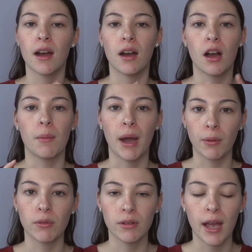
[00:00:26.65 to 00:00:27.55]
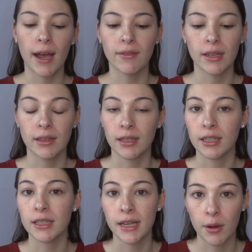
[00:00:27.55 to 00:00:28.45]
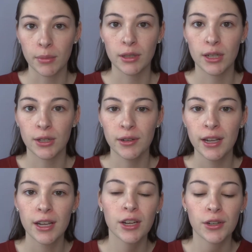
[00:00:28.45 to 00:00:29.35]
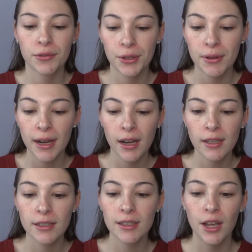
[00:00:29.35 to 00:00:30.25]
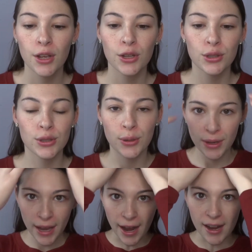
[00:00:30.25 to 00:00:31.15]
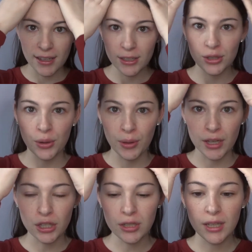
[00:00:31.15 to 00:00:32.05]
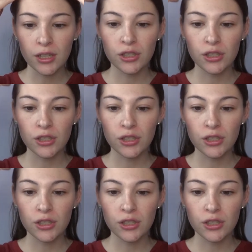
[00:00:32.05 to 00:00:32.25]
I will have a link down below for you guys. So yeah, so let's just get